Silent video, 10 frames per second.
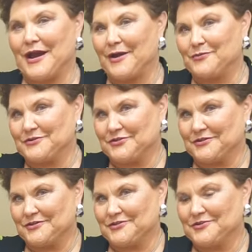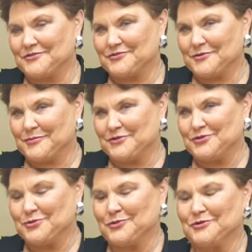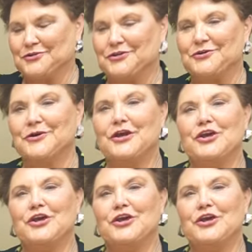I was taught to do this, so I bet you are too,